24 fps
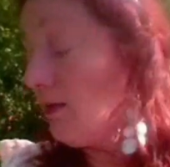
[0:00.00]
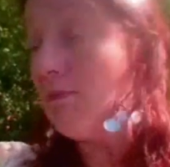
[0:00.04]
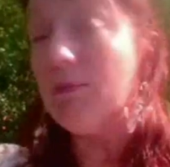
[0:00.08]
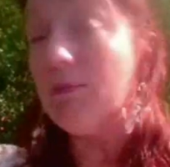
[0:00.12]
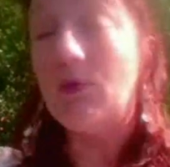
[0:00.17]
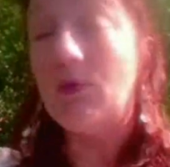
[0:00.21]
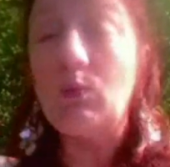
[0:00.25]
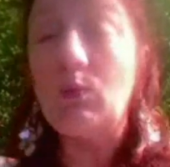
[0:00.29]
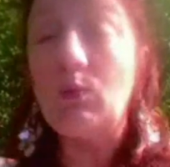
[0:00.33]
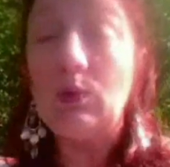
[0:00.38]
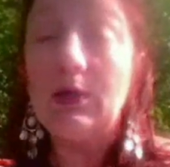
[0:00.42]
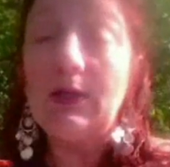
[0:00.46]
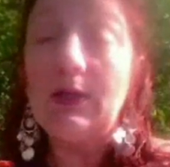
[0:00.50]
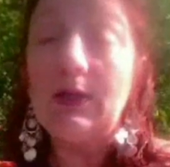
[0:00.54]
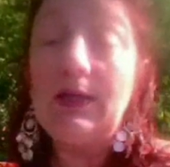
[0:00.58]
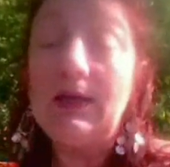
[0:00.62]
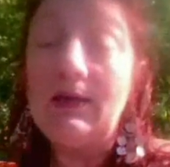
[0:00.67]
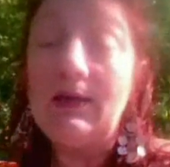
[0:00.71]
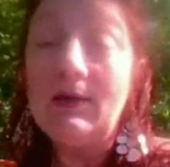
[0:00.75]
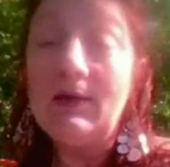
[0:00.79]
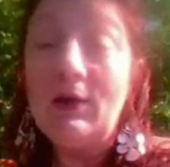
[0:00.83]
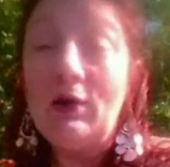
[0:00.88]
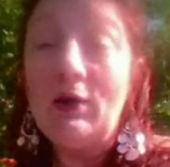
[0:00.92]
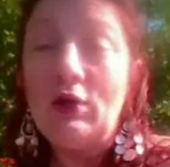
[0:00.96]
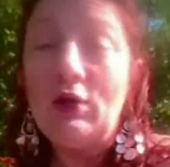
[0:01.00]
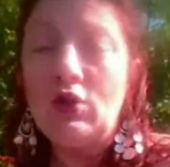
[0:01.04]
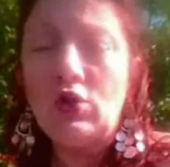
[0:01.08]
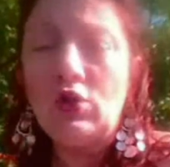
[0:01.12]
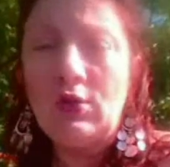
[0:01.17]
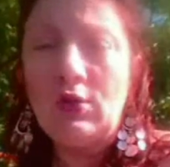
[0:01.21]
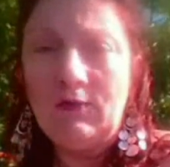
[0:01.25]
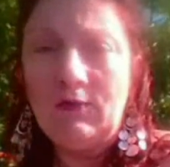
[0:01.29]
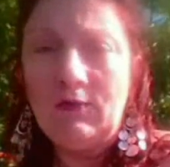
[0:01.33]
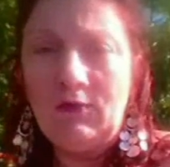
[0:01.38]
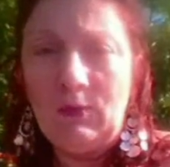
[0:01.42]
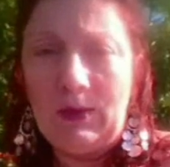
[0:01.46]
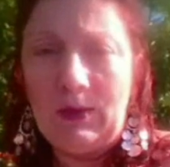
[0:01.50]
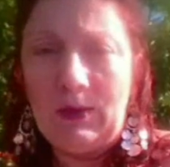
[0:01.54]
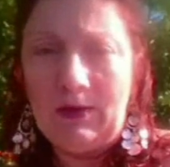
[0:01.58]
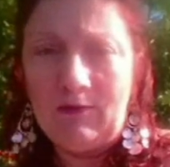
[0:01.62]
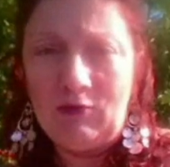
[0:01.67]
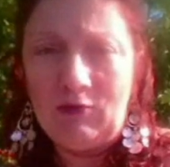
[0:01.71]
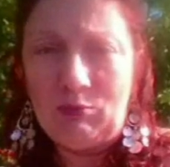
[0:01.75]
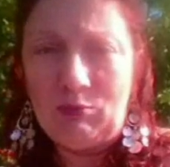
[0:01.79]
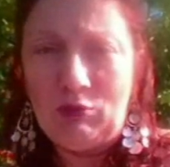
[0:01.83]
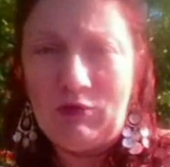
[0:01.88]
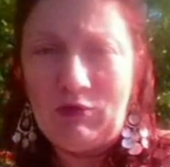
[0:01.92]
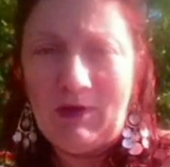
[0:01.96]
them, but really she's doing
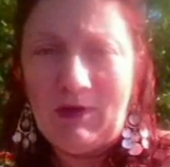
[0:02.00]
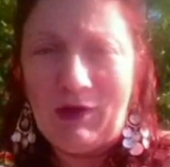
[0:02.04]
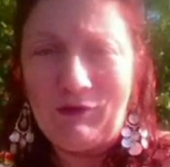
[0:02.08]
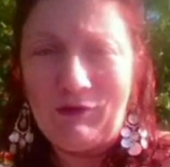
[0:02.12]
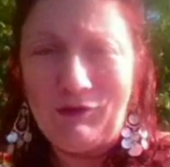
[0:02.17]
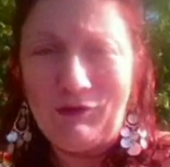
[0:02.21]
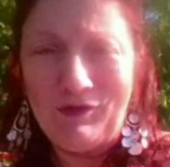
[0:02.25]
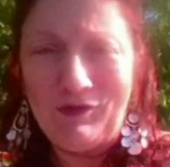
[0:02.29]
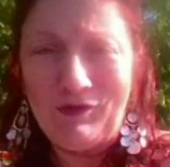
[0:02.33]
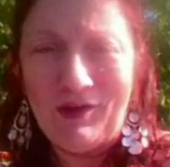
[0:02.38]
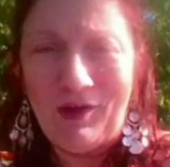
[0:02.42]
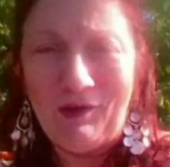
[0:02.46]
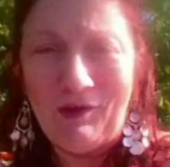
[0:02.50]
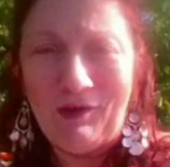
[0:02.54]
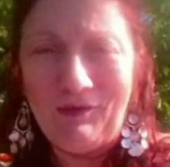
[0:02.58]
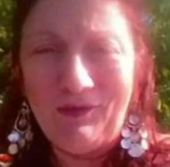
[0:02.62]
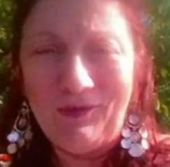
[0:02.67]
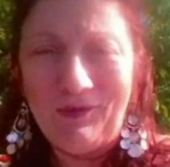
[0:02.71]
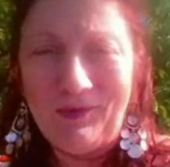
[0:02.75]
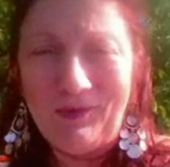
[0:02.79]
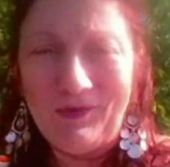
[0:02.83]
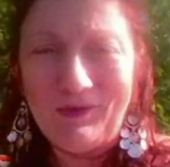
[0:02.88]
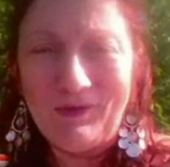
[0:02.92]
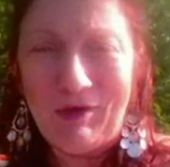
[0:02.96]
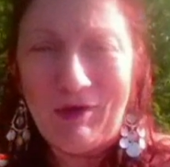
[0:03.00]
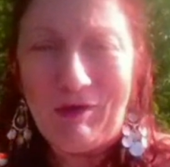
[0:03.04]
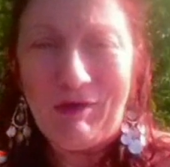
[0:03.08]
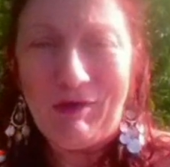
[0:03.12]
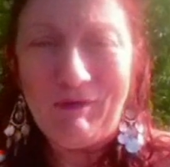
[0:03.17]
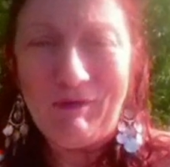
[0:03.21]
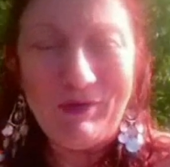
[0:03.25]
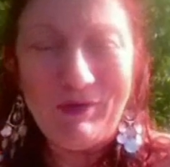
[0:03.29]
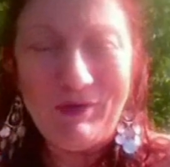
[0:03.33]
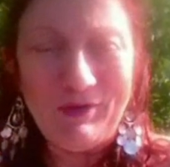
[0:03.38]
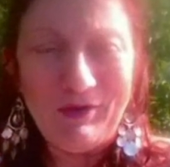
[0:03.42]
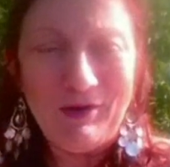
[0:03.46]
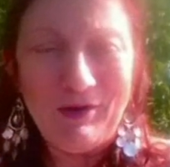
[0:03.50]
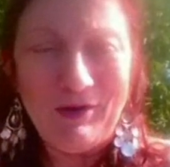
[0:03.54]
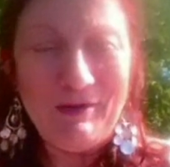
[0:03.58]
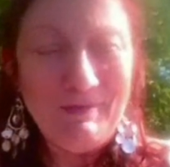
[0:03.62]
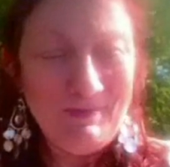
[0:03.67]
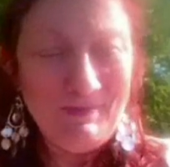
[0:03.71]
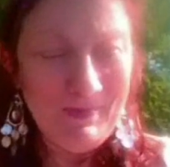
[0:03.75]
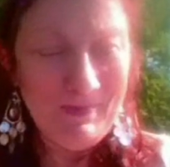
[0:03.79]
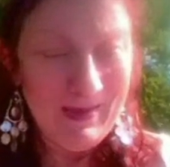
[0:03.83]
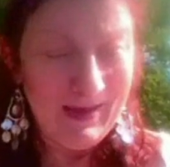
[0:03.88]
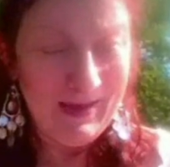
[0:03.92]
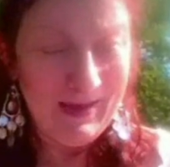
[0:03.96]
it to protect herself. We'll start off with her.